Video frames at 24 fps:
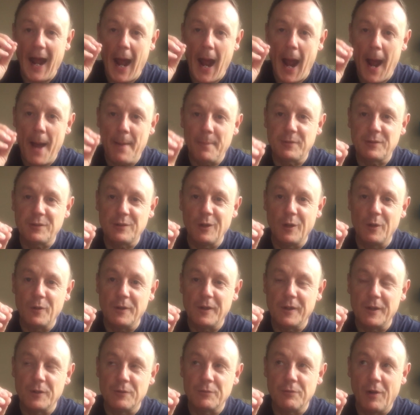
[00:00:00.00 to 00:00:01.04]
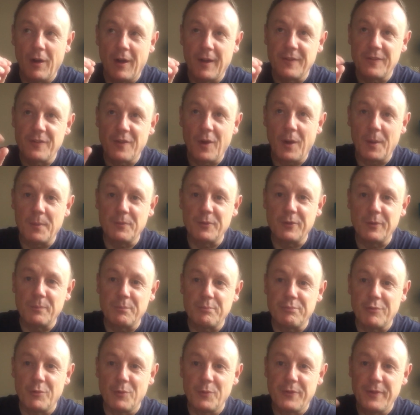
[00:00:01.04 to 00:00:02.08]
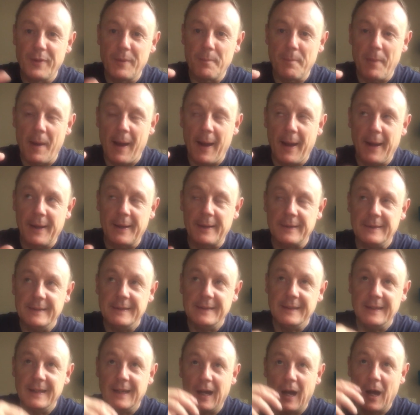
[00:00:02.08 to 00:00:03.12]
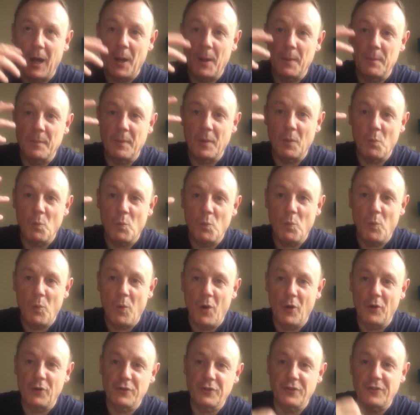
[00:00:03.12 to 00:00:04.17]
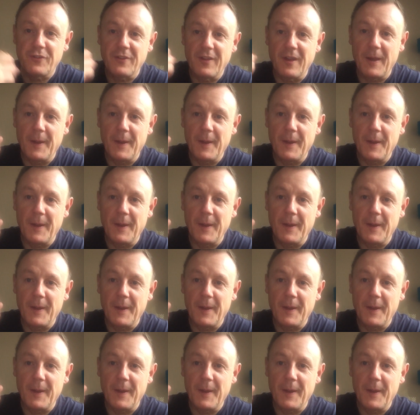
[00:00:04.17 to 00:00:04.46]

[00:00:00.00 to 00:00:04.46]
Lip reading: absolutely the right time, so brought it back, washed